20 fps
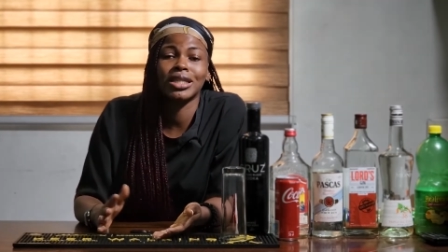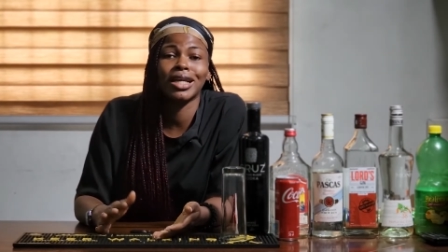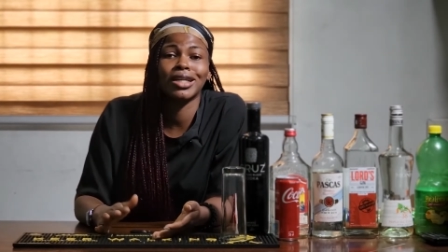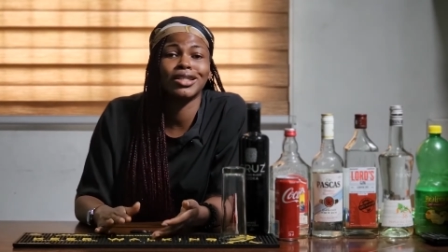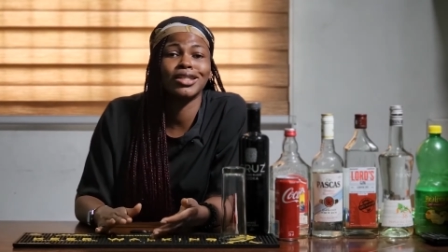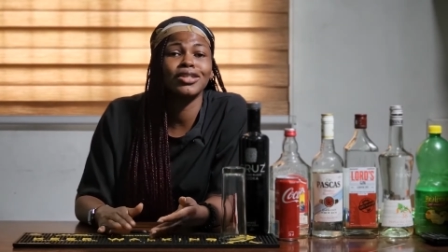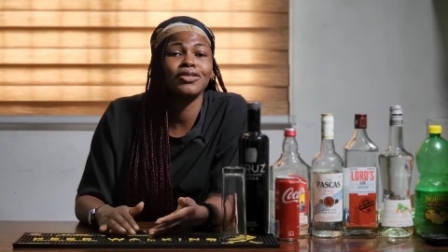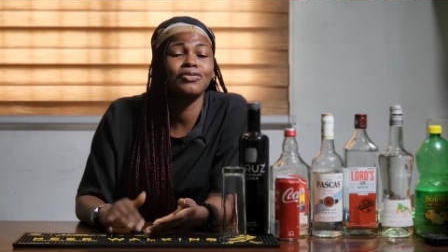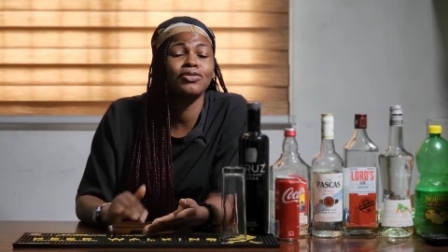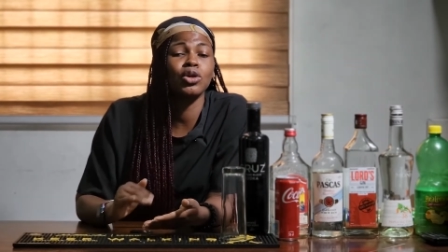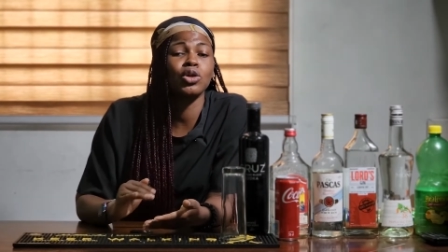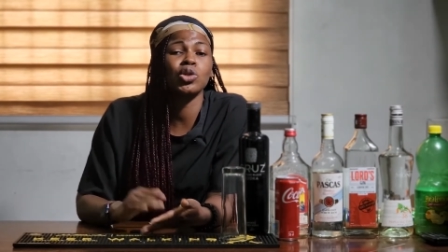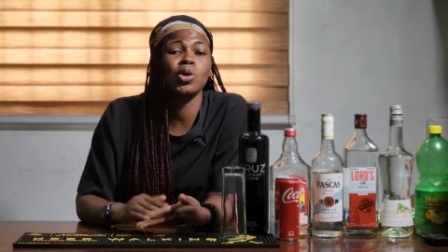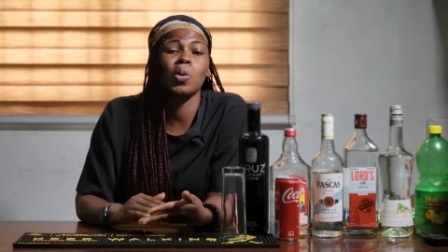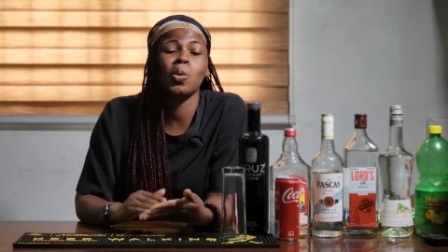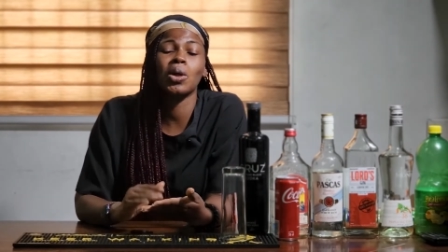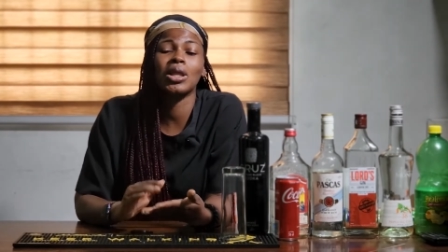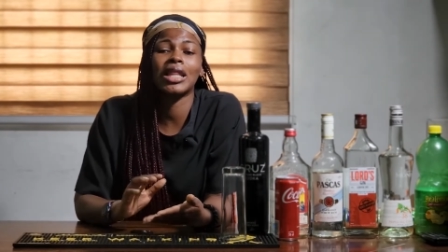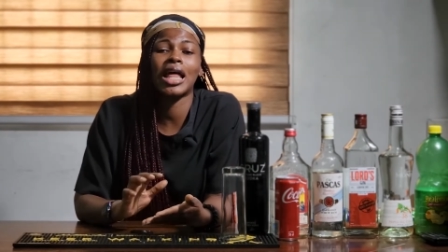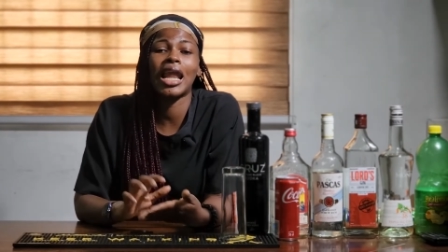And if you're
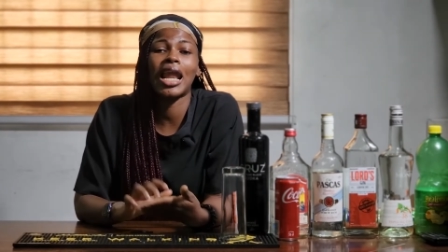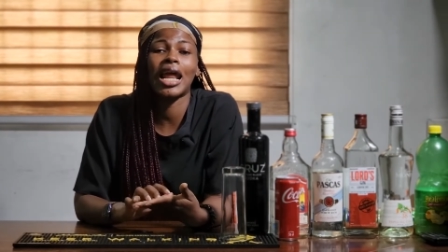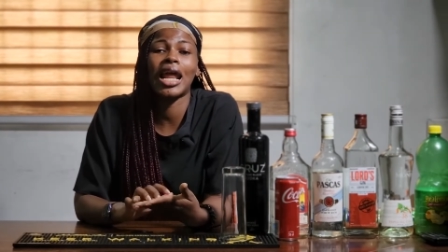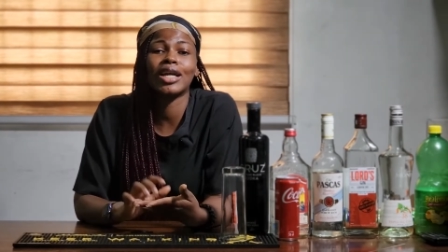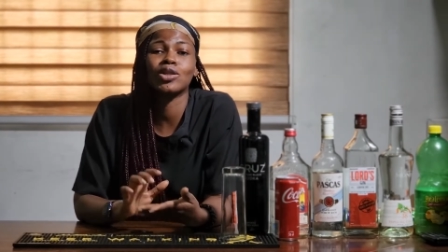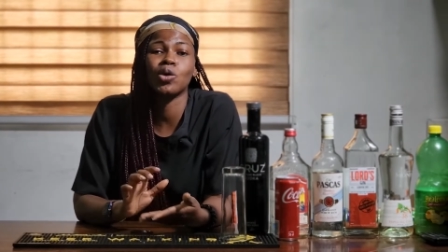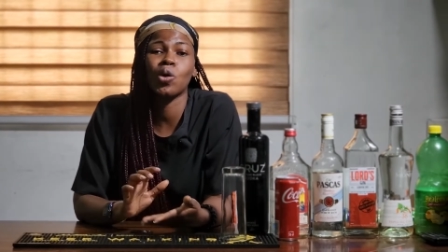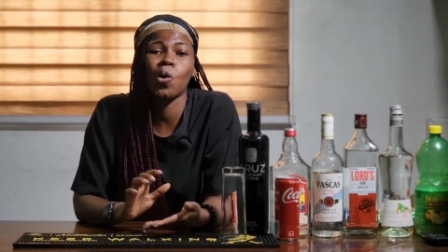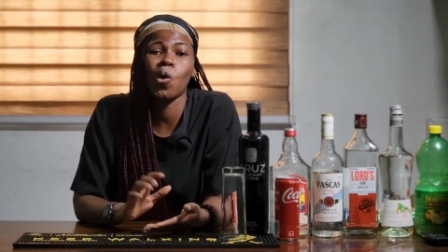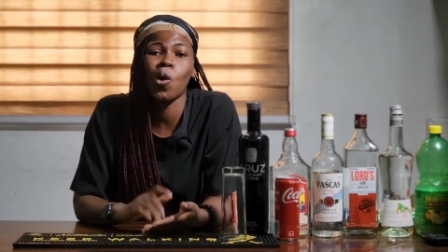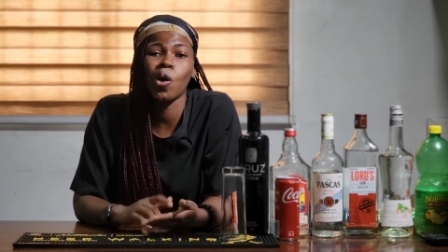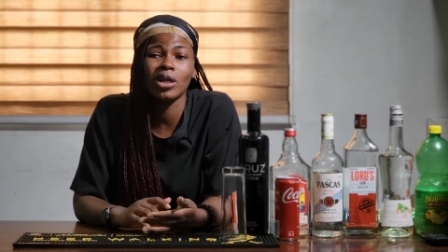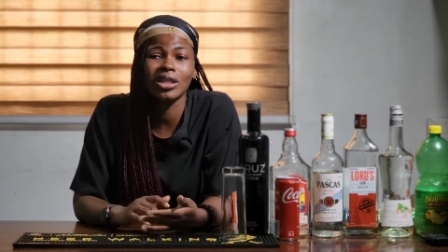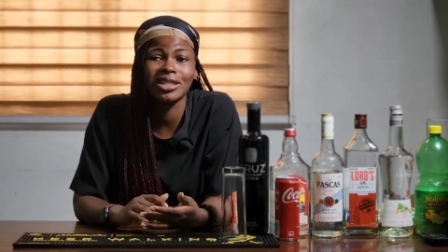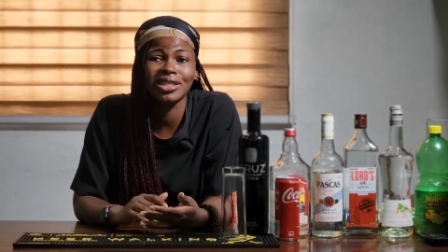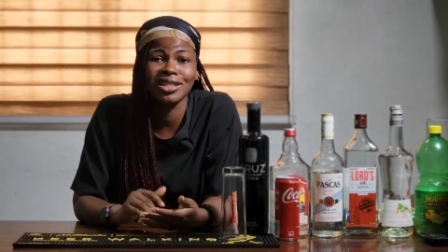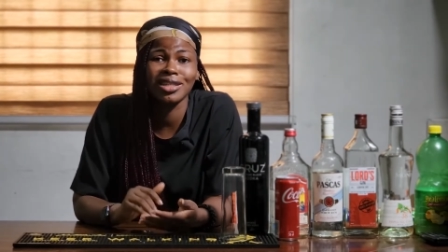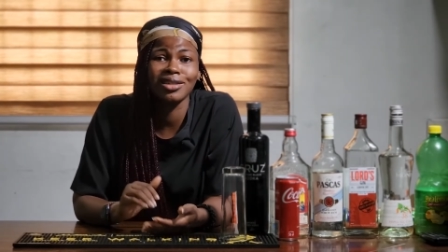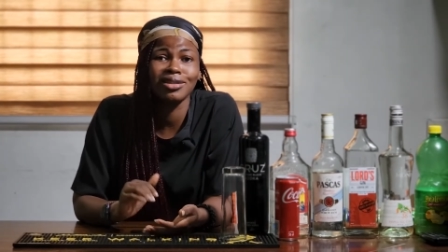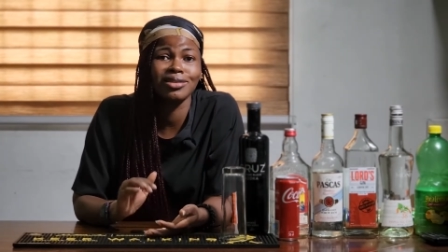someone that likes your
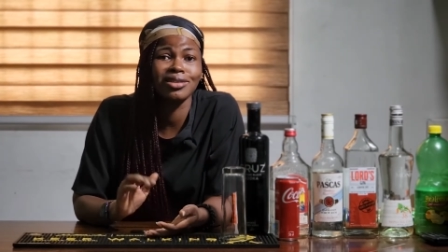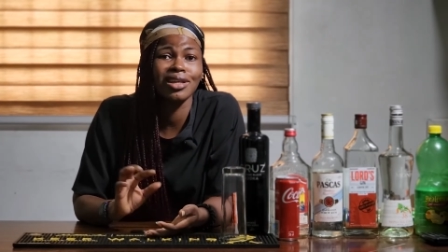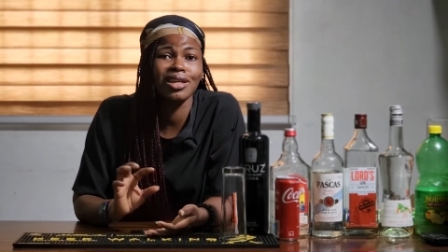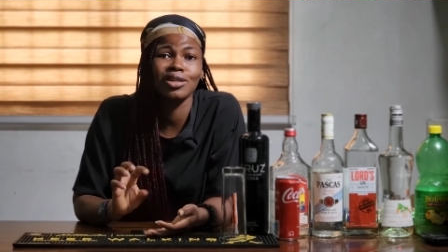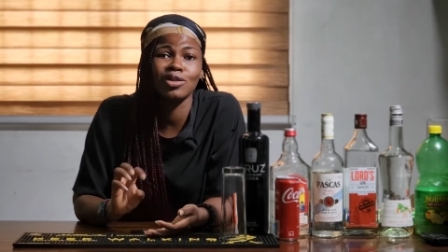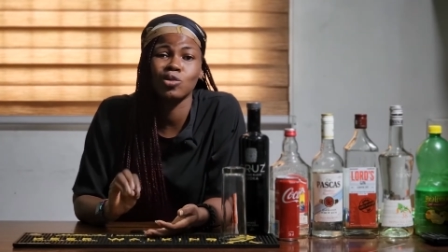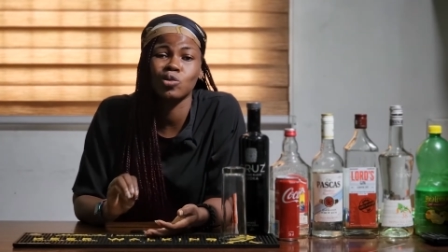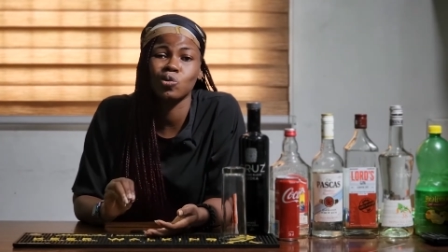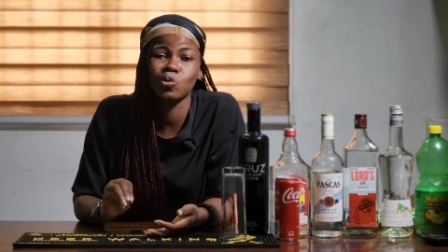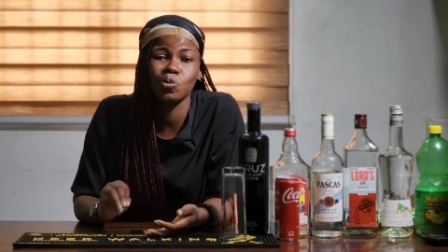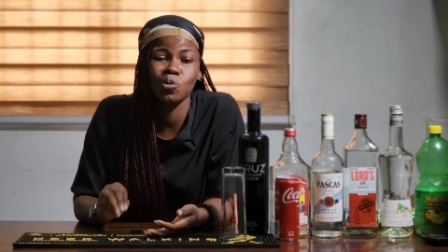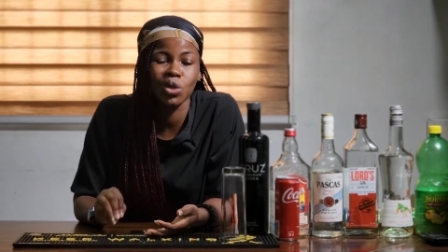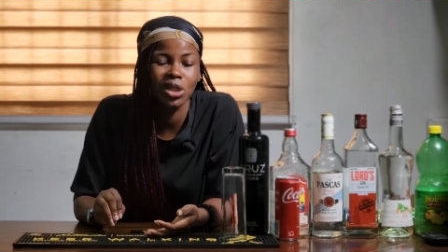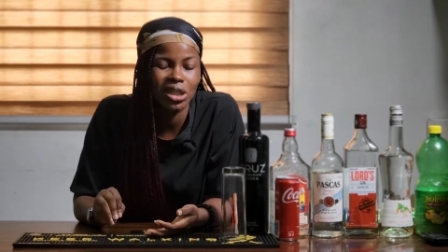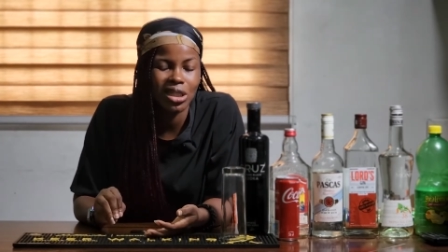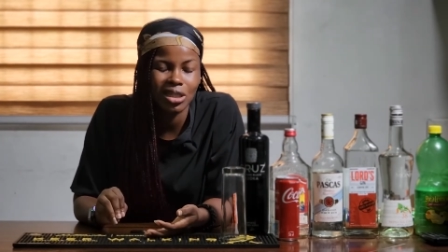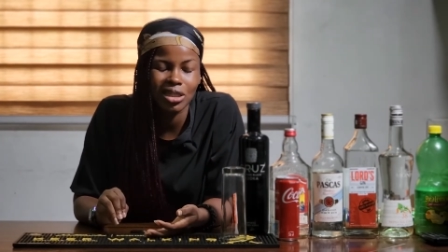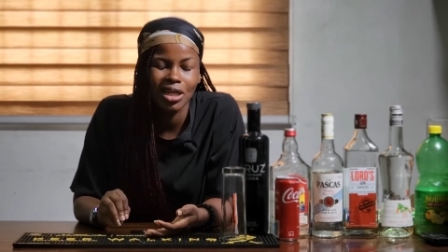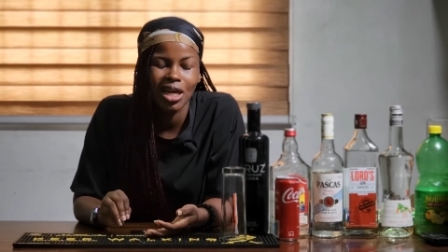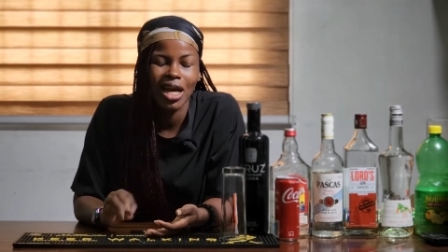cocktails sweet,